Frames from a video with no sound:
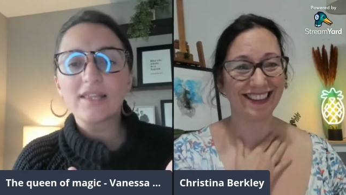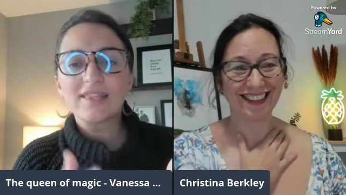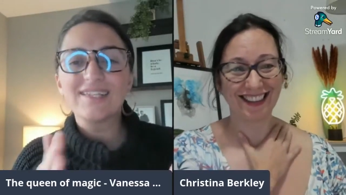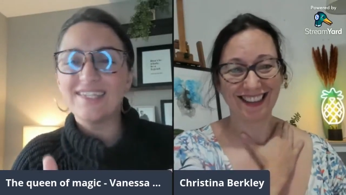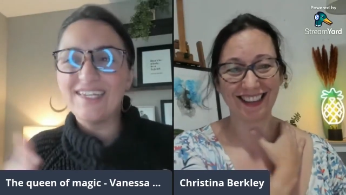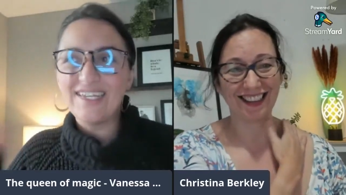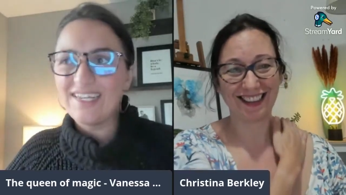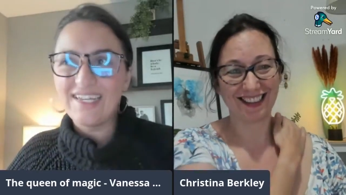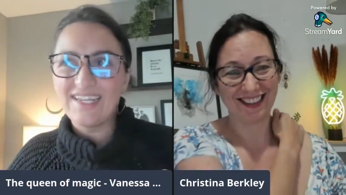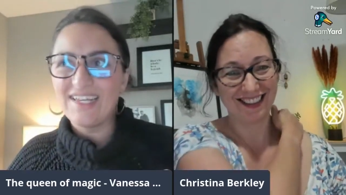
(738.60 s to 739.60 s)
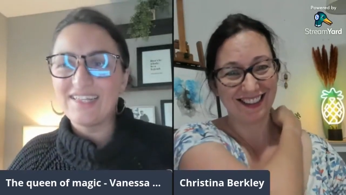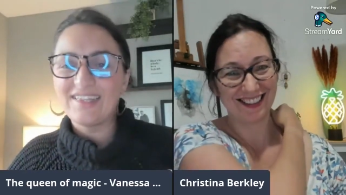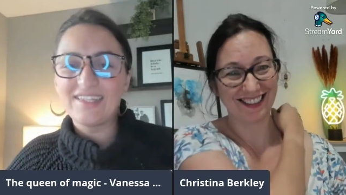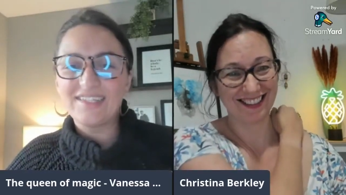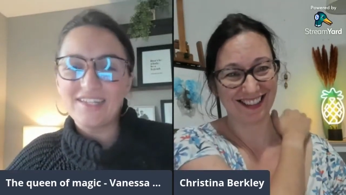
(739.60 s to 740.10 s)
Speaker 1: that this
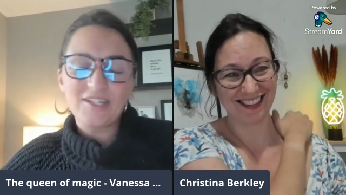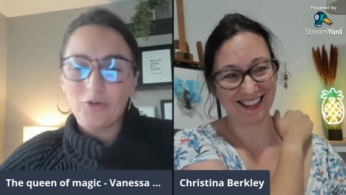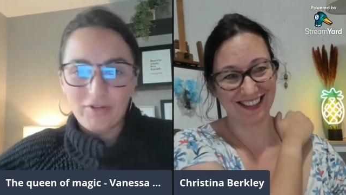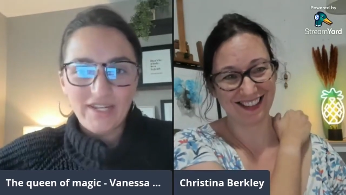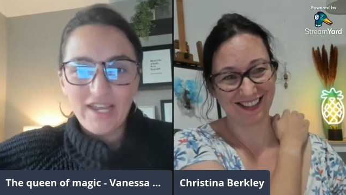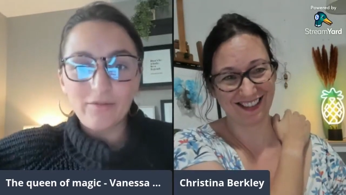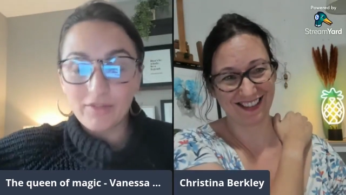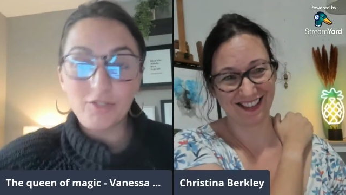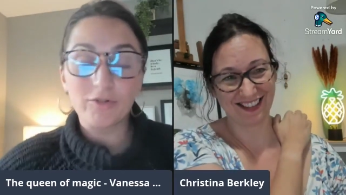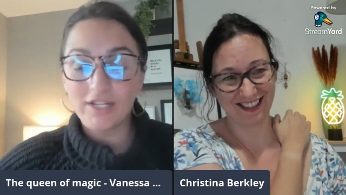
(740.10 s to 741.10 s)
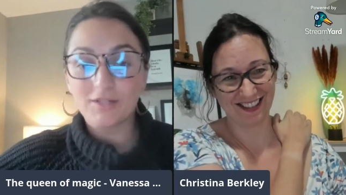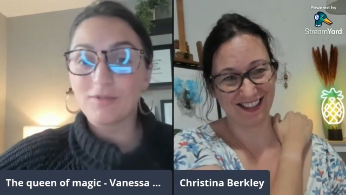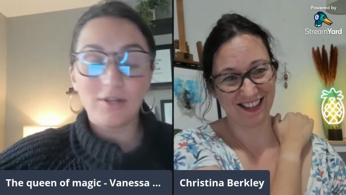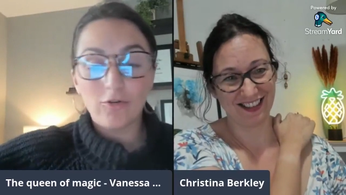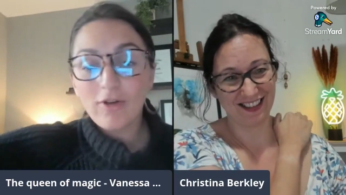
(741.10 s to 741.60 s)
this doesn't create this creates
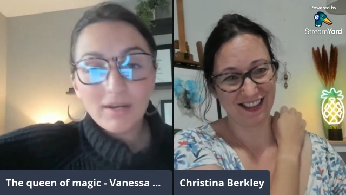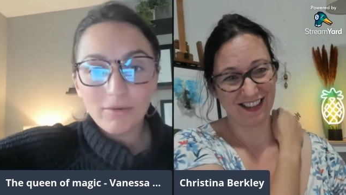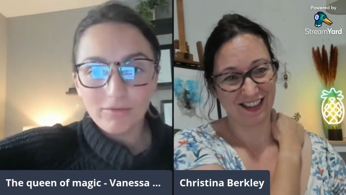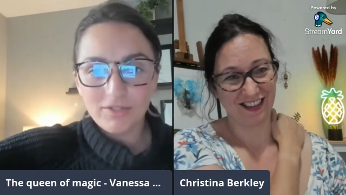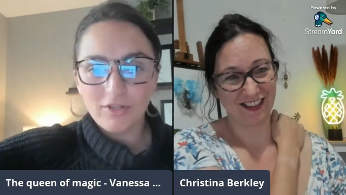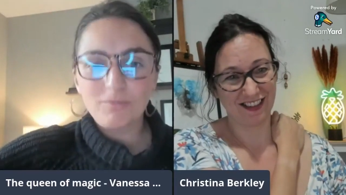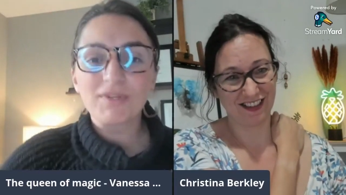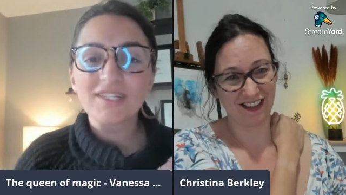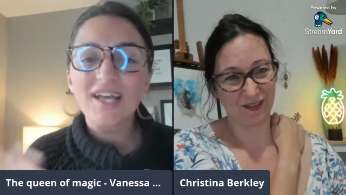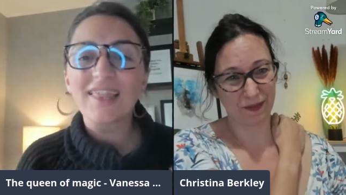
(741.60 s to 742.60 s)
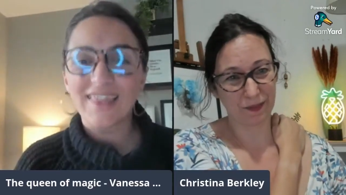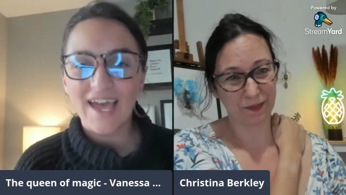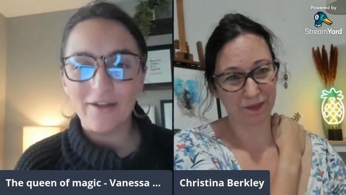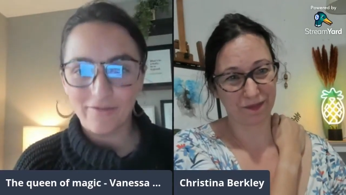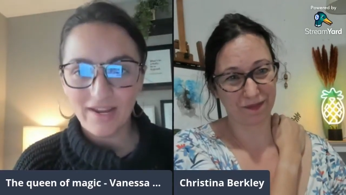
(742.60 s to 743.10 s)
incredible results, but it's not
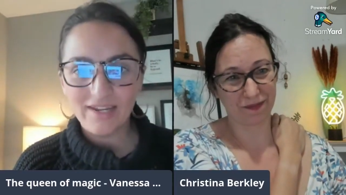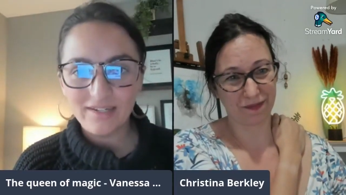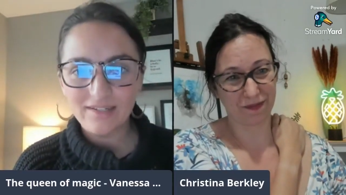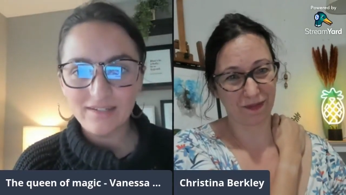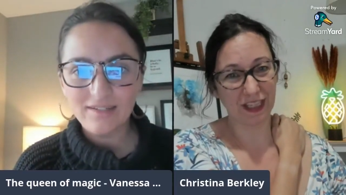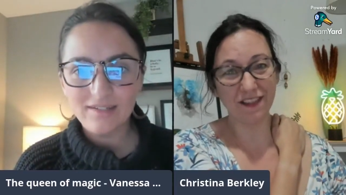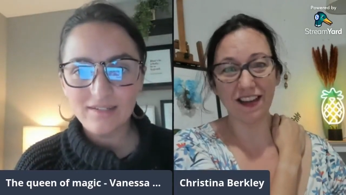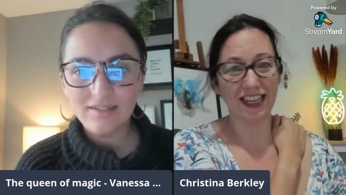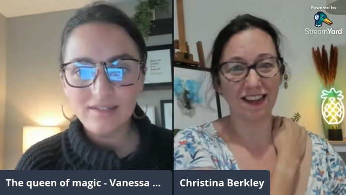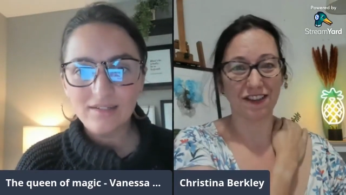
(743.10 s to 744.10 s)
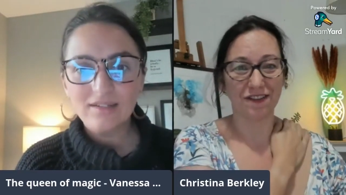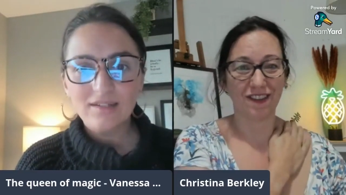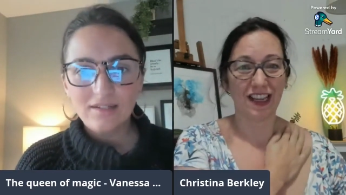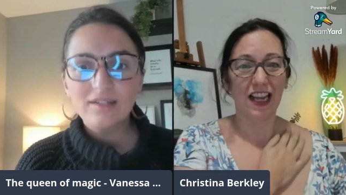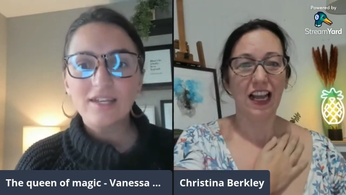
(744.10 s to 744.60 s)
that, right? It's not that. No,
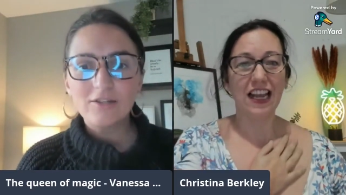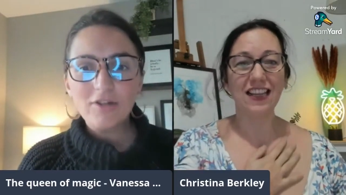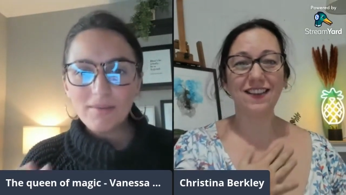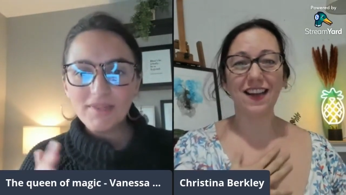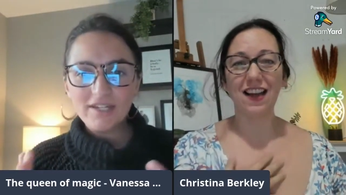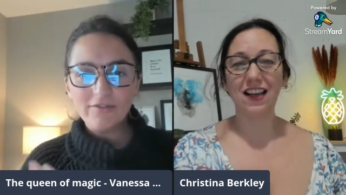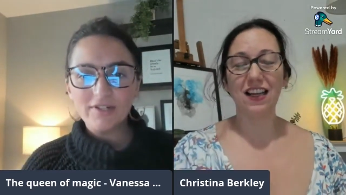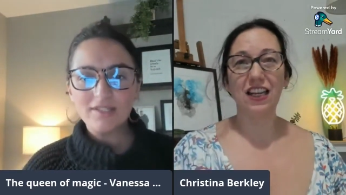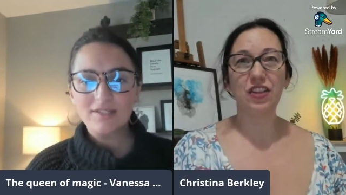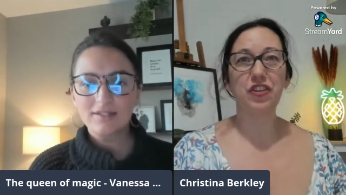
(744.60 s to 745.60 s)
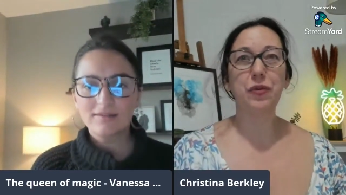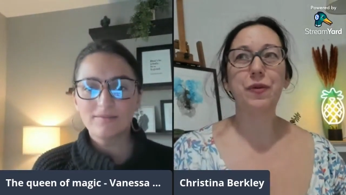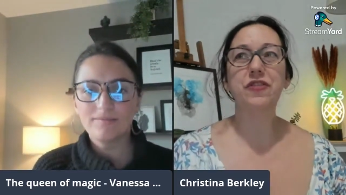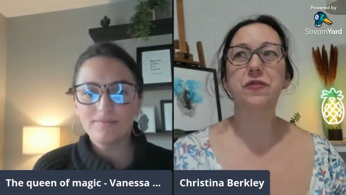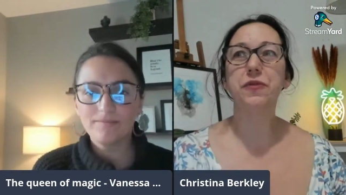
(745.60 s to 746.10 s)
Speaker 2: it's a it's a
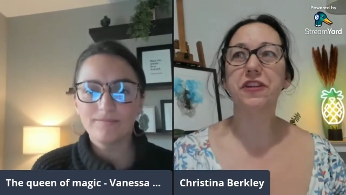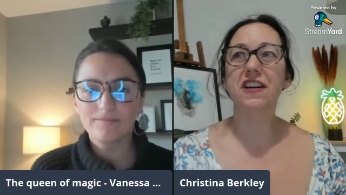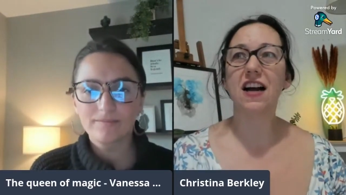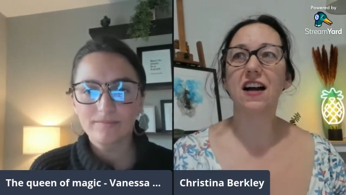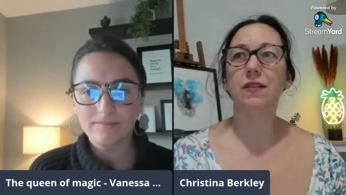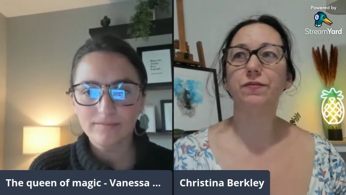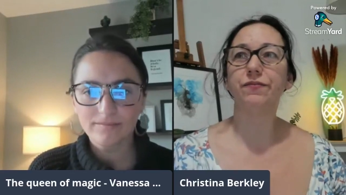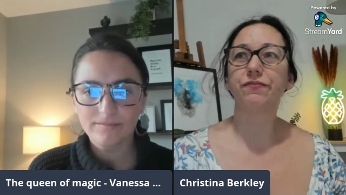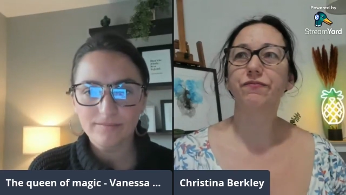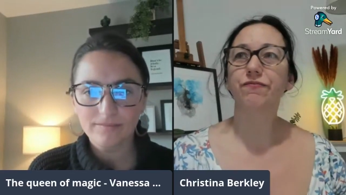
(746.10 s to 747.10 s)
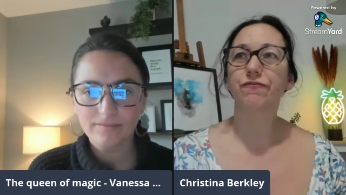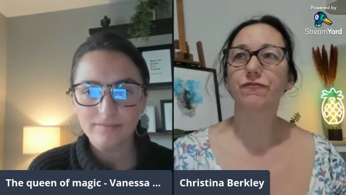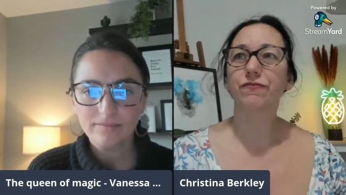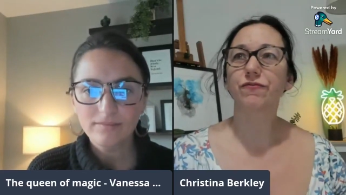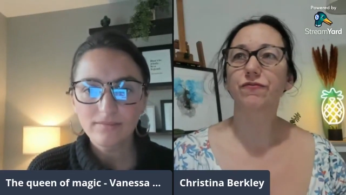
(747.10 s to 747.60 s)
much more um,
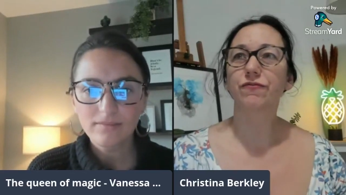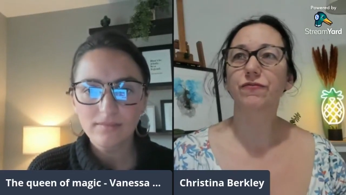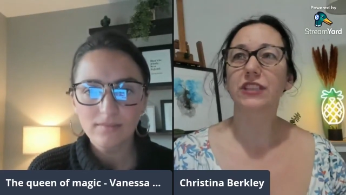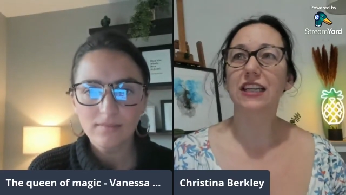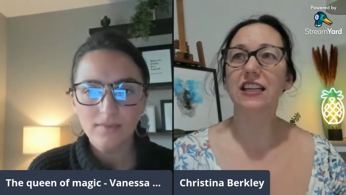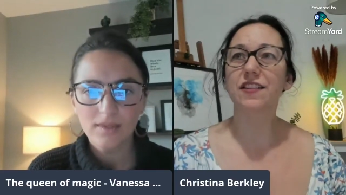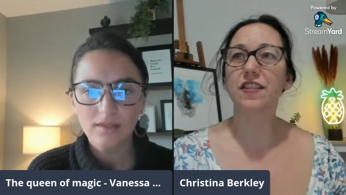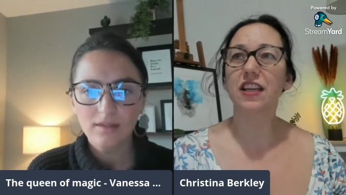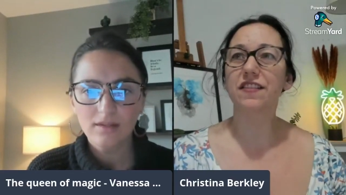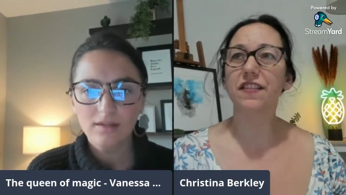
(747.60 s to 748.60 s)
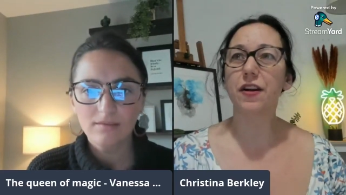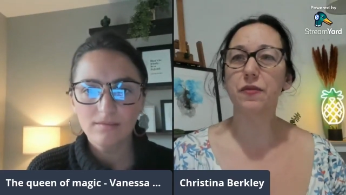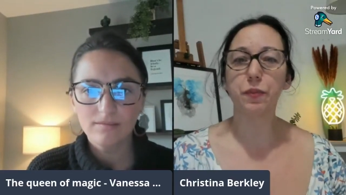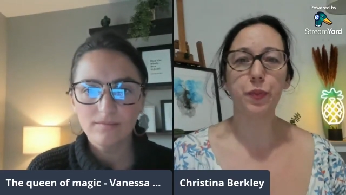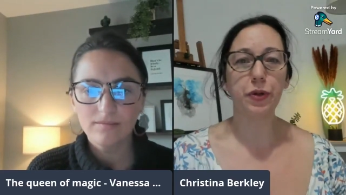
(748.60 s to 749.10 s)
it's it's
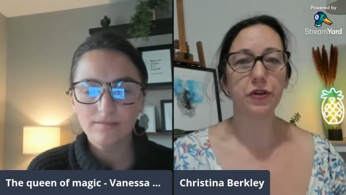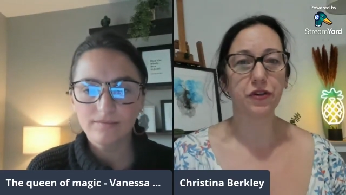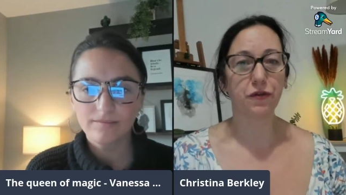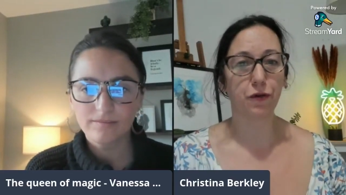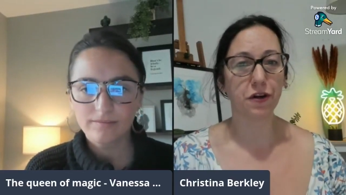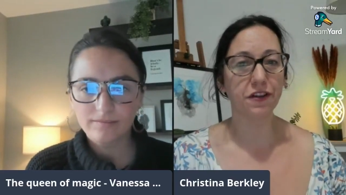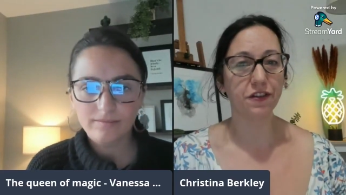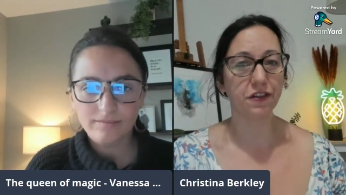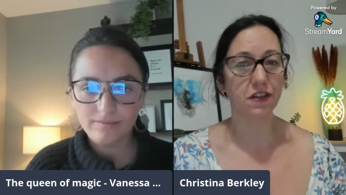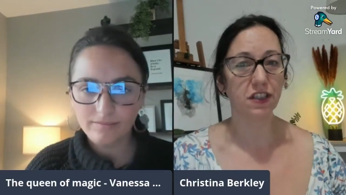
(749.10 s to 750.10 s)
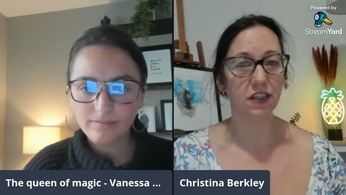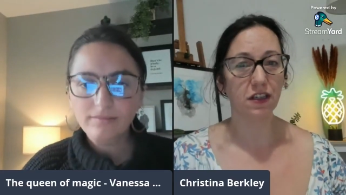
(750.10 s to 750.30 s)
not a push force